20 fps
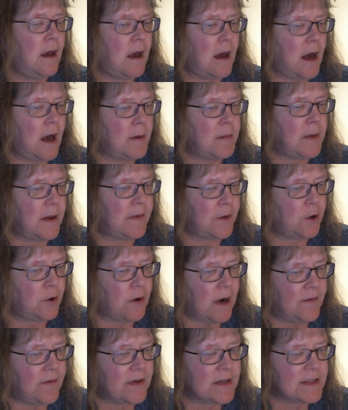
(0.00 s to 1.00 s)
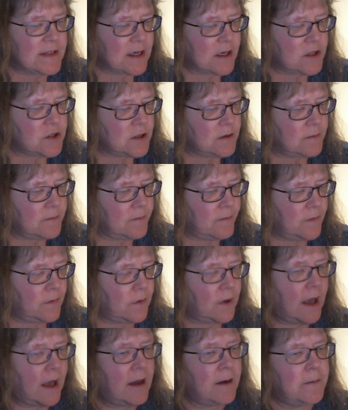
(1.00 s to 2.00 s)
And the graphics section,
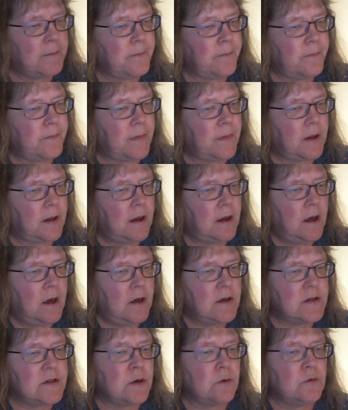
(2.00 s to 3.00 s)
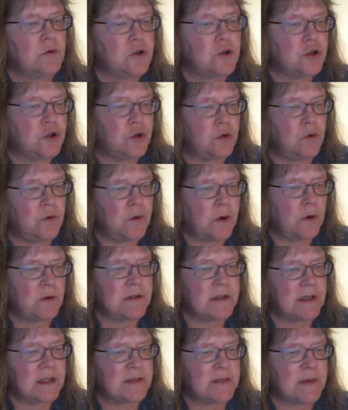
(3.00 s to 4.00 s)
okay? So do those
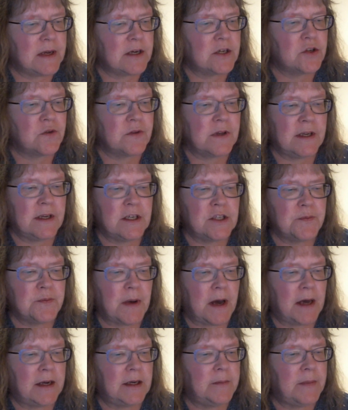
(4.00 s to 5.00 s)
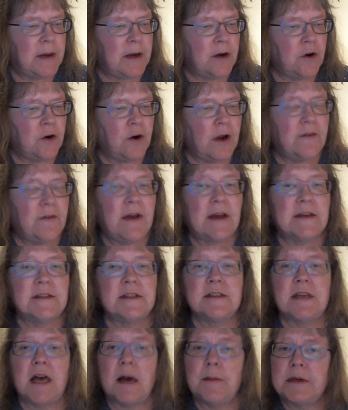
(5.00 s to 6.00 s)
things. Make sure that each body paragraph has a
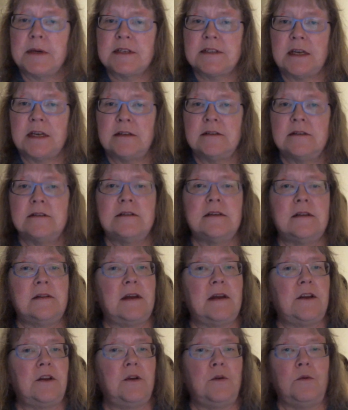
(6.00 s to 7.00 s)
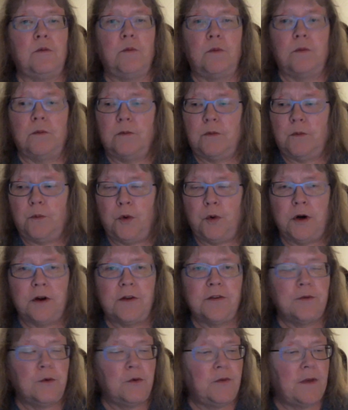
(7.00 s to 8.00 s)
topic sentence and that you work
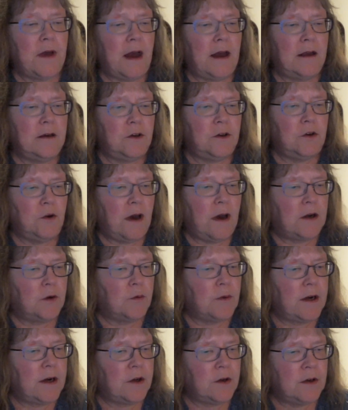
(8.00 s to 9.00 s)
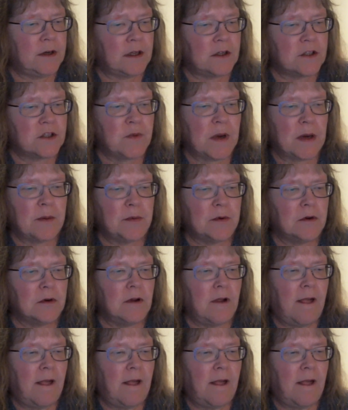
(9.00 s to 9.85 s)
through that. You know how to write a good English paper.